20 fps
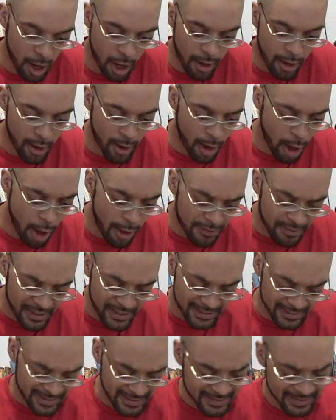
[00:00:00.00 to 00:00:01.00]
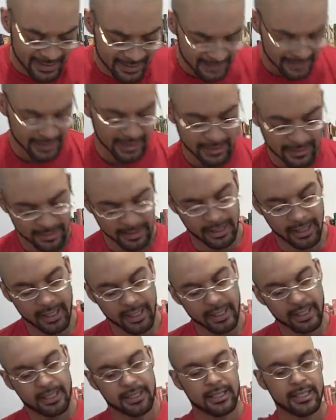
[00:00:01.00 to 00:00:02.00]
Authenticity,
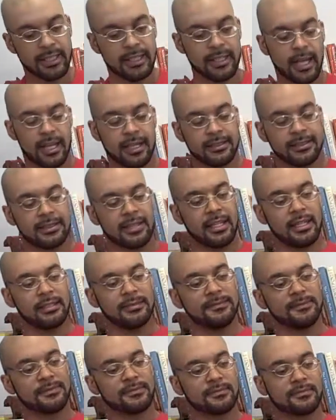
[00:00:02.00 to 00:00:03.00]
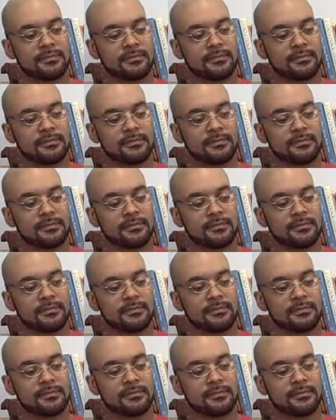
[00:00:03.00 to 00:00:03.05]
she said.